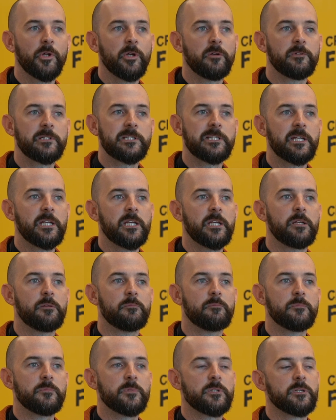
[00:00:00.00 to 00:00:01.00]
over
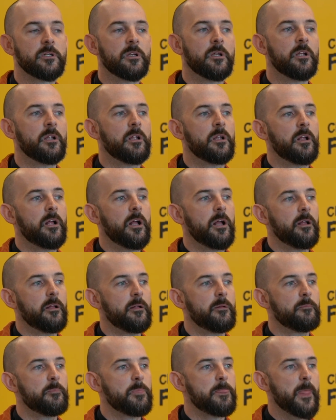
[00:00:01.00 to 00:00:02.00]
Teams,
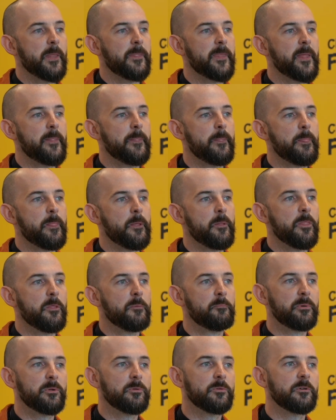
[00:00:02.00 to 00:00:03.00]
and then the
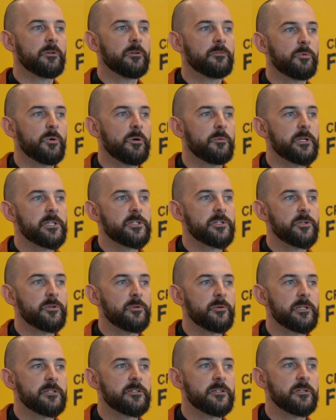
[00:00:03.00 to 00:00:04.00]
bulk of what we
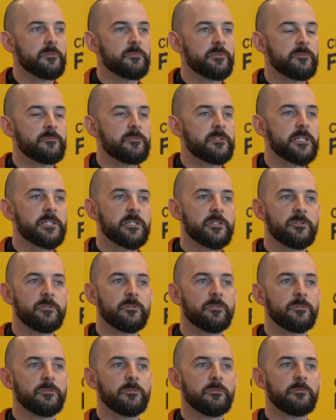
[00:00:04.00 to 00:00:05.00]
do in terms of
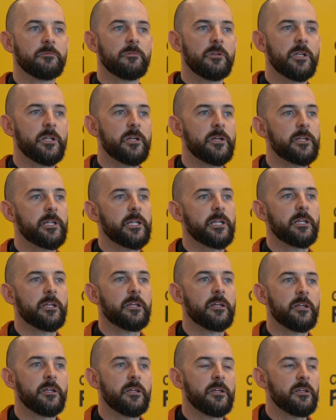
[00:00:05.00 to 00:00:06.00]
digital learning
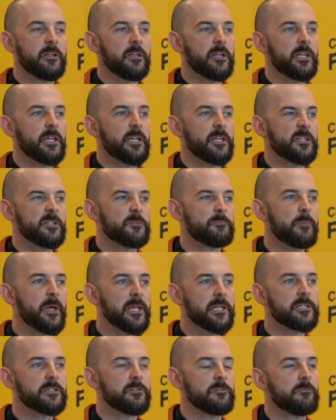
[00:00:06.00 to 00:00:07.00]
is
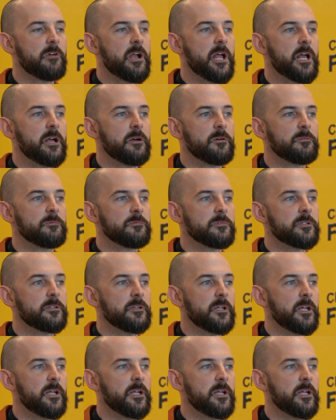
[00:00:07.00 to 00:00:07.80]
based around